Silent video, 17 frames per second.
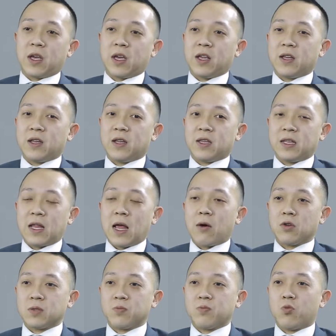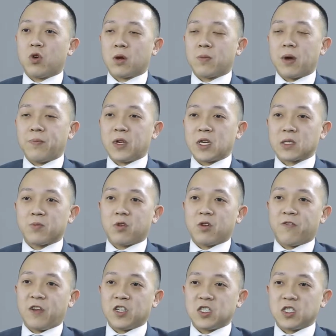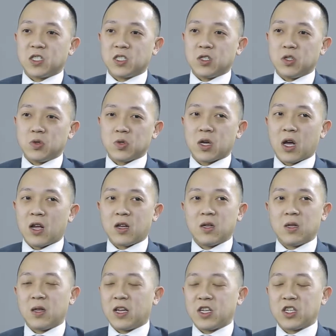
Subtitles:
and that was one of my biggest motivations to kind of